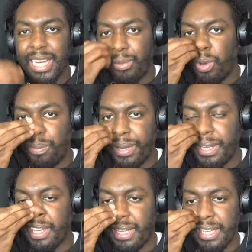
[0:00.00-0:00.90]
Jan
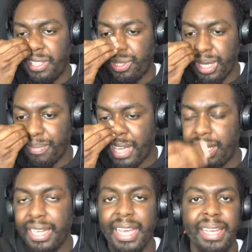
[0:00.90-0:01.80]
wobbling, and then he took him down
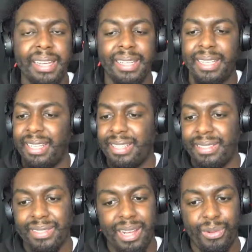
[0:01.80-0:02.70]
again,
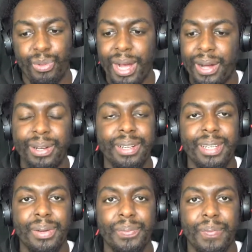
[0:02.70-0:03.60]
it's like, wow.
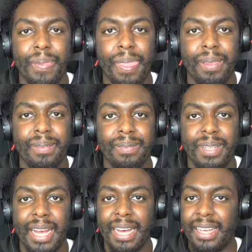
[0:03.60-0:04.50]

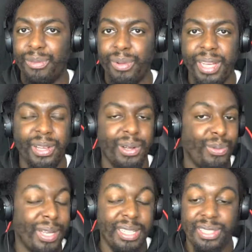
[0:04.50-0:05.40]
And then when
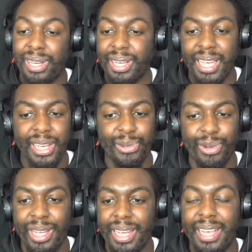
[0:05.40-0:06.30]
he sunk in the
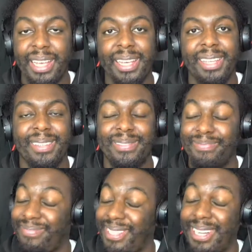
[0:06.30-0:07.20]
rear naked,
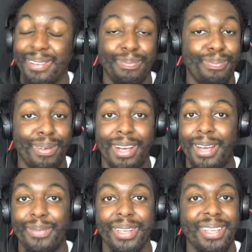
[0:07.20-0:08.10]
it's like,
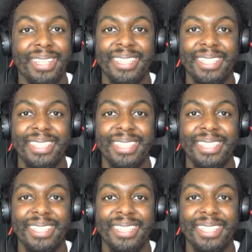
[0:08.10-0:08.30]
blimey.